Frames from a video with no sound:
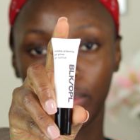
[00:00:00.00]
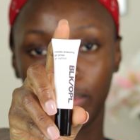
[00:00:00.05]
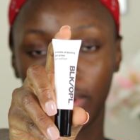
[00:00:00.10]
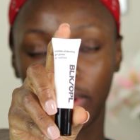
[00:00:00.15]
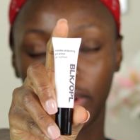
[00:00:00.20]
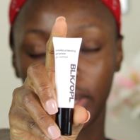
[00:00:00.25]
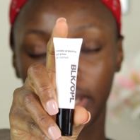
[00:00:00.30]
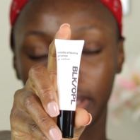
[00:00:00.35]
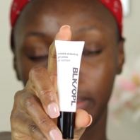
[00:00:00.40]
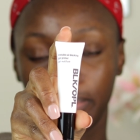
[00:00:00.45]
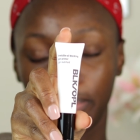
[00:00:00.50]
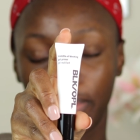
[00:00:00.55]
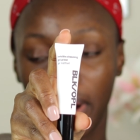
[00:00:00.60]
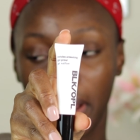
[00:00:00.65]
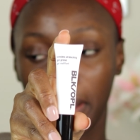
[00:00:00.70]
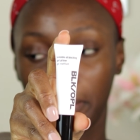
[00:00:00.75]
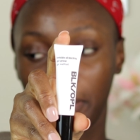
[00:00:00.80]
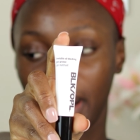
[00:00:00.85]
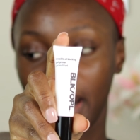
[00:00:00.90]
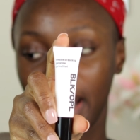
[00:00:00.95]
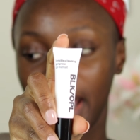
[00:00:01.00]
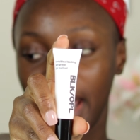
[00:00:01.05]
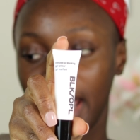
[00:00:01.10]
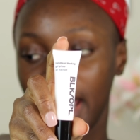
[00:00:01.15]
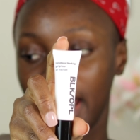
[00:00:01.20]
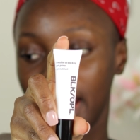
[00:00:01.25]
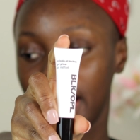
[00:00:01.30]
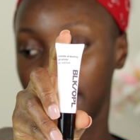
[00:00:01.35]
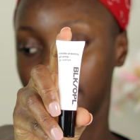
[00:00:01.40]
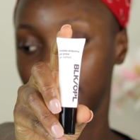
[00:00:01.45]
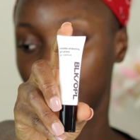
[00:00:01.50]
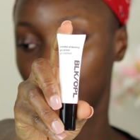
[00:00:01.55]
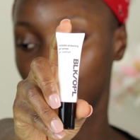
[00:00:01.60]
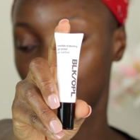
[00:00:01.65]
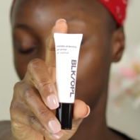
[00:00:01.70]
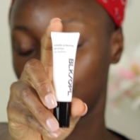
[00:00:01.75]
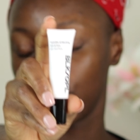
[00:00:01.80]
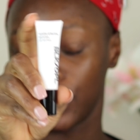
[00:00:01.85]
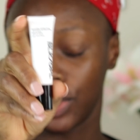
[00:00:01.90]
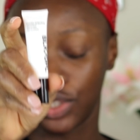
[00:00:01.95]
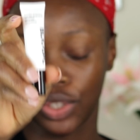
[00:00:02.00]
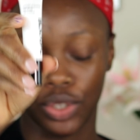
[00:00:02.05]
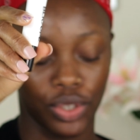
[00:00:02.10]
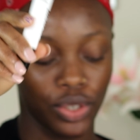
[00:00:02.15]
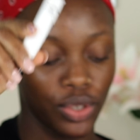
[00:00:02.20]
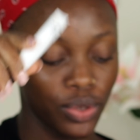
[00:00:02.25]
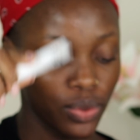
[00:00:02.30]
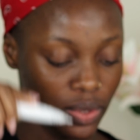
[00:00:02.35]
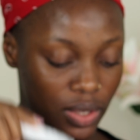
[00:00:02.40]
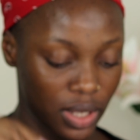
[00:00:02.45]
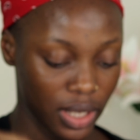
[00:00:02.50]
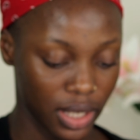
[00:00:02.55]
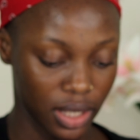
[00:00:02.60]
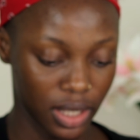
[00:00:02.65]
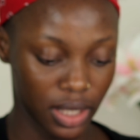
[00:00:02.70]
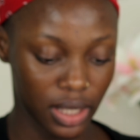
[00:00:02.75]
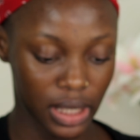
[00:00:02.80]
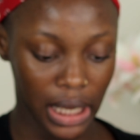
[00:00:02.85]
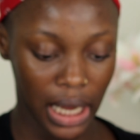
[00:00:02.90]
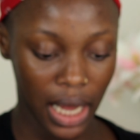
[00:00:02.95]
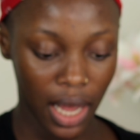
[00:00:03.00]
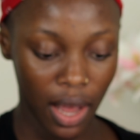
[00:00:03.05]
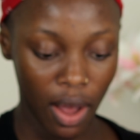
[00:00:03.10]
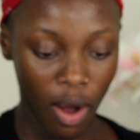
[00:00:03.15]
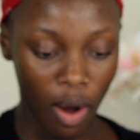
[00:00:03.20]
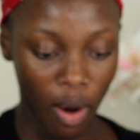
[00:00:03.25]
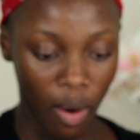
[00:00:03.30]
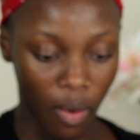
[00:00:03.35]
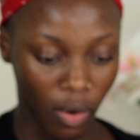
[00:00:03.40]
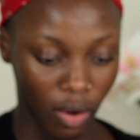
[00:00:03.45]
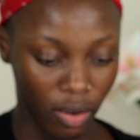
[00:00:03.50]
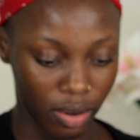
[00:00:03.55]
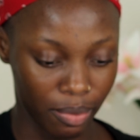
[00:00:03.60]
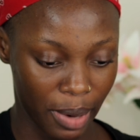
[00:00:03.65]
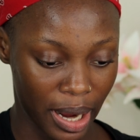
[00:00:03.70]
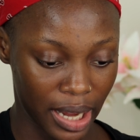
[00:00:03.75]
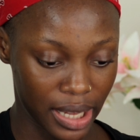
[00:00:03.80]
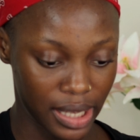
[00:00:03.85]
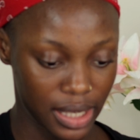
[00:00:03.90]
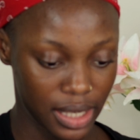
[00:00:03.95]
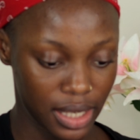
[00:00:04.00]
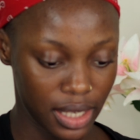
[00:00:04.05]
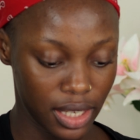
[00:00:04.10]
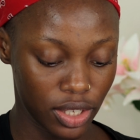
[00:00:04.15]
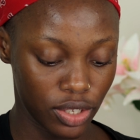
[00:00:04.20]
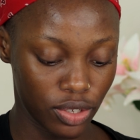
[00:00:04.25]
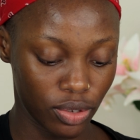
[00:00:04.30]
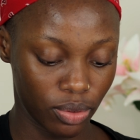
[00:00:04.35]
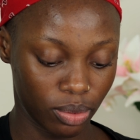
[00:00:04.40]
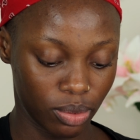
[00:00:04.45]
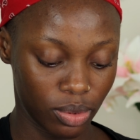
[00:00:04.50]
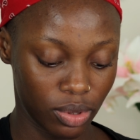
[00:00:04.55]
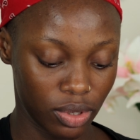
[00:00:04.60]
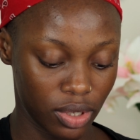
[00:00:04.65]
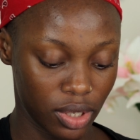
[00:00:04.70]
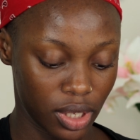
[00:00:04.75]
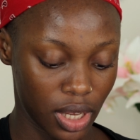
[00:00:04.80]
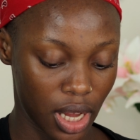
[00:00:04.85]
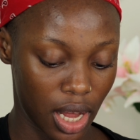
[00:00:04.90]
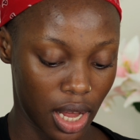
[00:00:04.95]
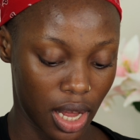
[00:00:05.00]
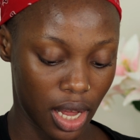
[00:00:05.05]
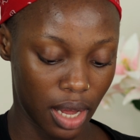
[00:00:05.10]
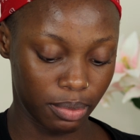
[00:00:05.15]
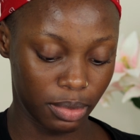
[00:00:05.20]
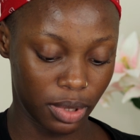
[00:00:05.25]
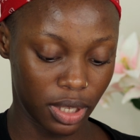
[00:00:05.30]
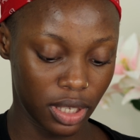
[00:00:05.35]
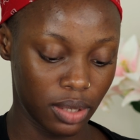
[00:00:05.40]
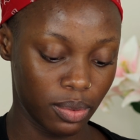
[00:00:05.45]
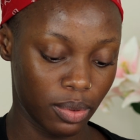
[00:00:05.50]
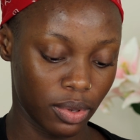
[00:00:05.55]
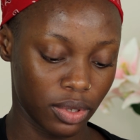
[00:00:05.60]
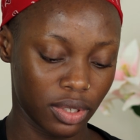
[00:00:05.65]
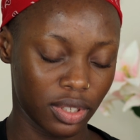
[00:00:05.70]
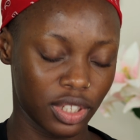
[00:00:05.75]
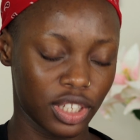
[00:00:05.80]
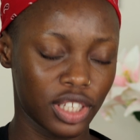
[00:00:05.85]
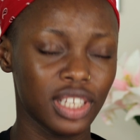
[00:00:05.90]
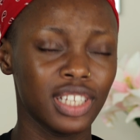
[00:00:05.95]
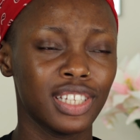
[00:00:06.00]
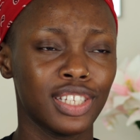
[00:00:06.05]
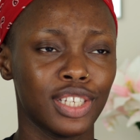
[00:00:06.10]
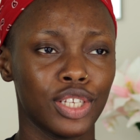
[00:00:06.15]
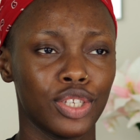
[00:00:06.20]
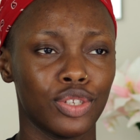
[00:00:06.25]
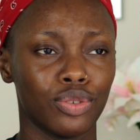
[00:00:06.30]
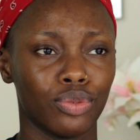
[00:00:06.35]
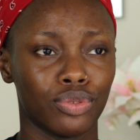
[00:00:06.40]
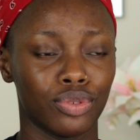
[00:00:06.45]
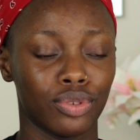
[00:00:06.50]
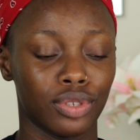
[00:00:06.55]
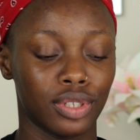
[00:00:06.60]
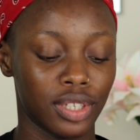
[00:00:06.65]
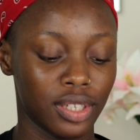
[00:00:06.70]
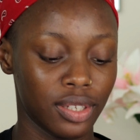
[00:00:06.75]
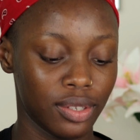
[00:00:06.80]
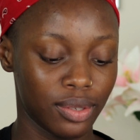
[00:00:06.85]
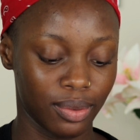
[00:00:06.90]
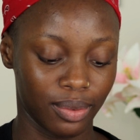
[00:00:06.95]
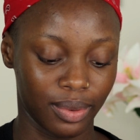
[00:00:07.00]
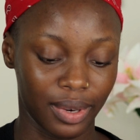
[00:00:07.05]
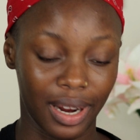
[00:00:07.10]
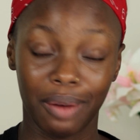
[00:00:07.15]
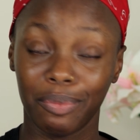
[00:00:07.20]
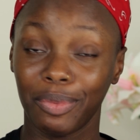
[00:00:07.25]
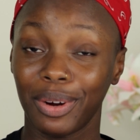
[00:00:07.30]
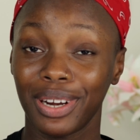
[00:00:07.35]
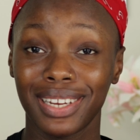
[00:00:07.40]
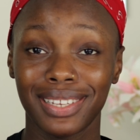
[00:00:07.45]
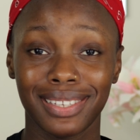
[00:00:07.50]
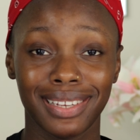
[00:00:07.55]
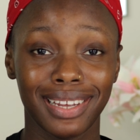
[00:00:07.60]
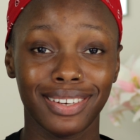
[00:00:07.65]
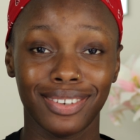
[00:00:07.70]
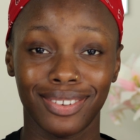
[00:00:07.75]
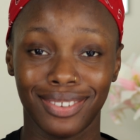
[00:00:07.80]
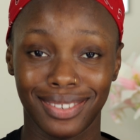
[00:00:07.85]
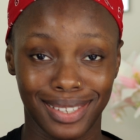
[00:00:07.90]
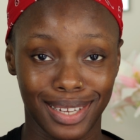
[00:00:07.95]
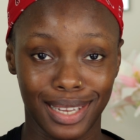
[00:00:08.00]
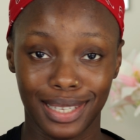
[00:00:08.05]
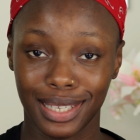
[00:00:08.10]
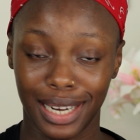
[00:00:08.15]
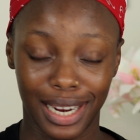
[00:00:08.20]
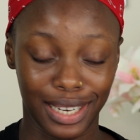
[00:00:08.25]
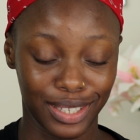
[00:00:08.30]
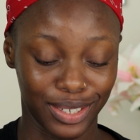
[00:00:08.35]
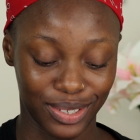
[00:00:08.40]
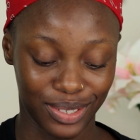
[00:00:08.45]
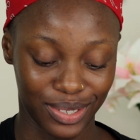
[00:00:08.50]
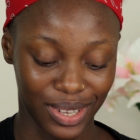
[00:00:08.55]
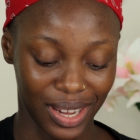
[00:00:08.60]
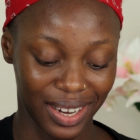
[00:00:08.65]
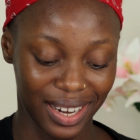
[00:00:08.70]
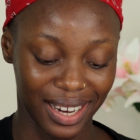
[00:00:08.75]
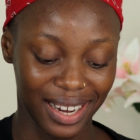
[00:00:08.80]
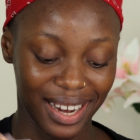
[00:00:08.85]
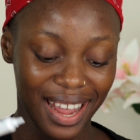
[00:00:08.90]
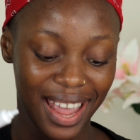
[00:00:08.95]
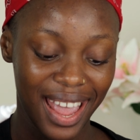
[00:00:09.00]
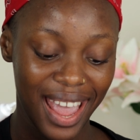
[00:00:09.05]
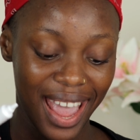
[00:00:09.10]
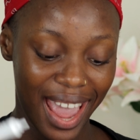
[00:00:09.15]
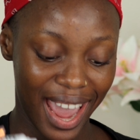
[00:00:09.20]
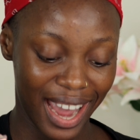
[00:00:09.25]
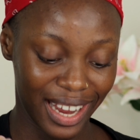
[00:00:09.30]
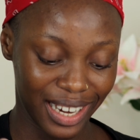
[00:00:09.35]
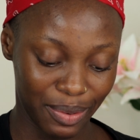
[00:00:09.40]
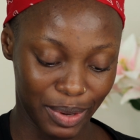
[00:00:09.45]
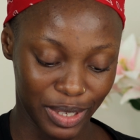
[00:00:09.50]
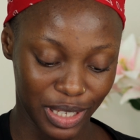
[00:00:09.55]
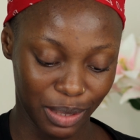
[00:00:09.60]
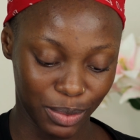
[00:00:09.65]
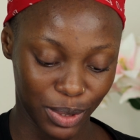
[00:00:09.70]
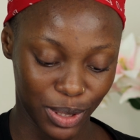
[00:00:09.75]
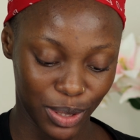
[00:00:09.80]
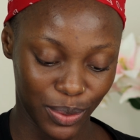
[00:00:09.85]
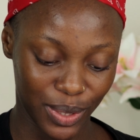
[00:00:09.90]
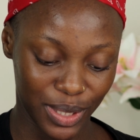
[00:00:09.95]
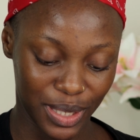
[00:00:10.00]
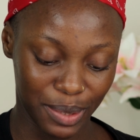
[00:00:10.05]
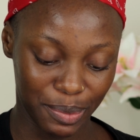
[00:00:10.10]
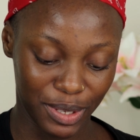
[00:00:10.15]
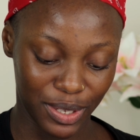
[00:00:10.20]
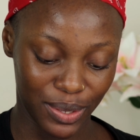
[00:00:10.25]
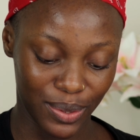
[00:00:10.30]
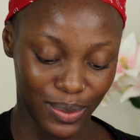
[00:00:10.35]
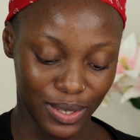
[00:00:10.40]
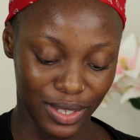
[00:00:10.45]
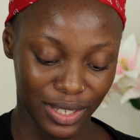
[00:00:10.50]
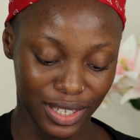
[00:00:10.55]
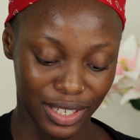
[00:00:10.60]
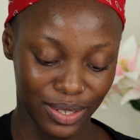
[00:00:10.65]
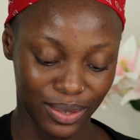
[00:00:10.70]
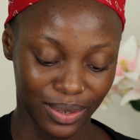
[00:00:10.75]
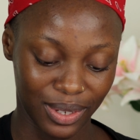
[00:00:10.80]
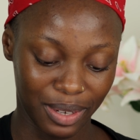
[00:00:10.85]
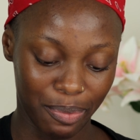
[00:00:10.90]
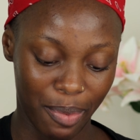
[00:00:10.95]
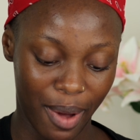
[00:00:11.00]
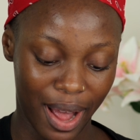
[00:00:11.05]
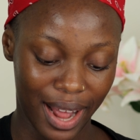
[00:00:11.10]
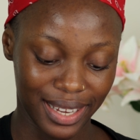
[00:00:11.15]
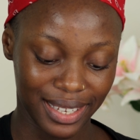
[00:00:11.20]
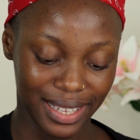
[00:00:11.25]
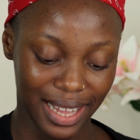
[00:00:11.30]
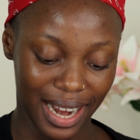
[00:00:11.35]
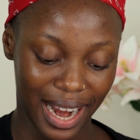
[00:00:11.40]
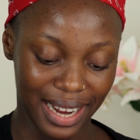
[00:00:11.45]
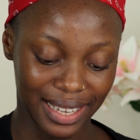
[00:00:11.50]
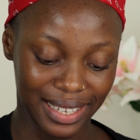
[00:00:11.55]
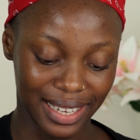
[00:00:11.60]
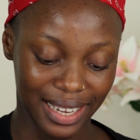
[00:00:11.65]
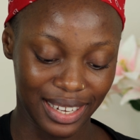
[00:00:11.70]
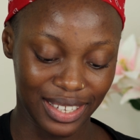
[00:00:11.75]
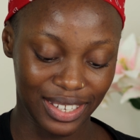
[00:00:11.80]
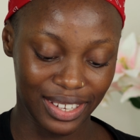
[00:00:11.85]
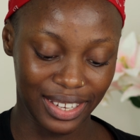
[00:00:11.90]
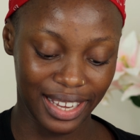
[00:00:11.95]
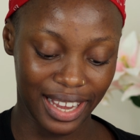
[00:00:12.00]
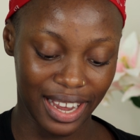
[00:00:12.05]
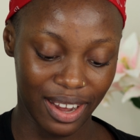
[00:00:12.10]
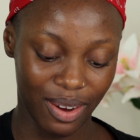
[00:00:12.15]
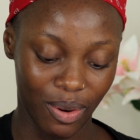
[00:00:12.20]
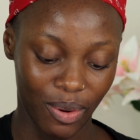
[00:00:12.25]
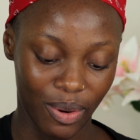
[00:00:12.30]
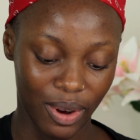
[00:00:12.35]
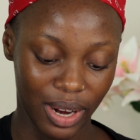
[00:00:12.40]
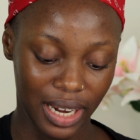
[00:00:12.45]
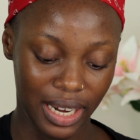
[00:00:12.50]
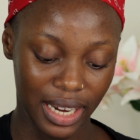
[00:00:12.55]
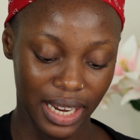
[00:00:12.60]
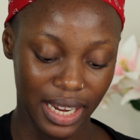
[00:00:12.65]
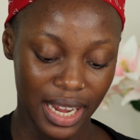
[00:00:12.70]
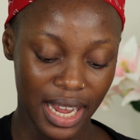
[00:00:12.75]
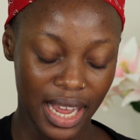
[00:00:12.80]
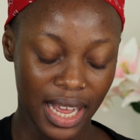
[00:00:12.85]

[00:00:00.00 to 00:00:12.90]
blocking primer, and I'm just going to use this on my T-zones. Is it T-zones or T-zone? I'm already saying nonsense and I just started. Anyways, I'm just going to be using this on the parts that I tend to get oily.